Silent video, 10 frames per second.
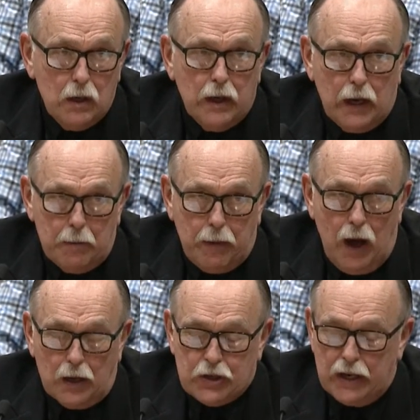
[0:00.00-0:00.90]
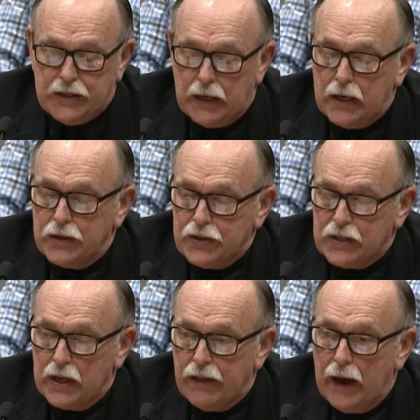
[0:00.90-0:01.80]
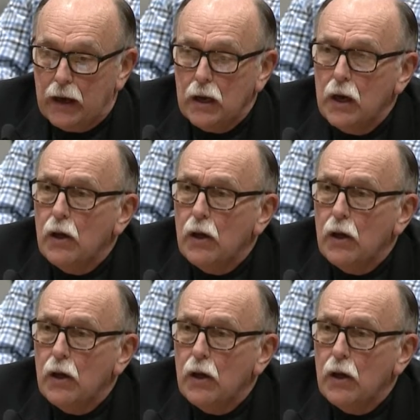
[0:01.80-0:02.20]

And I apologize that I didn't say that.